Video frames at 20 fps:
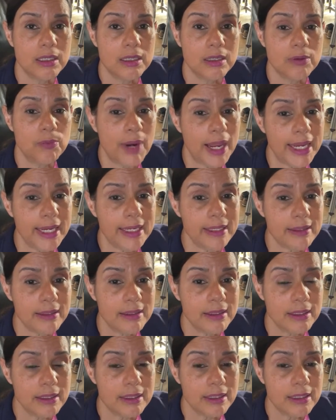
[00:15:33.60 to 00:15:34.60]
Right?
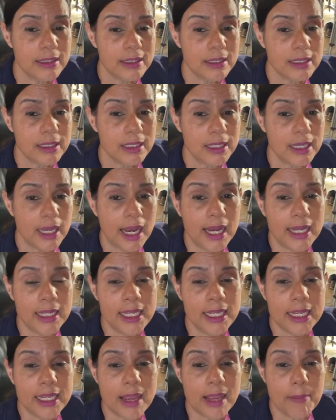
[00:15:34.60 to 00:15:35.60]
And
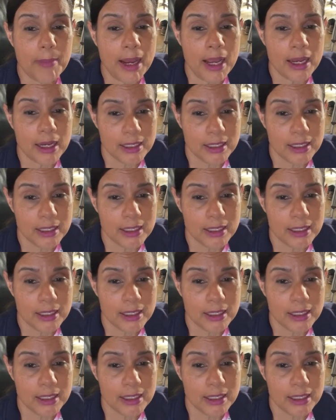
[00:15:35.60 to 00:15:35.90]
he get mad.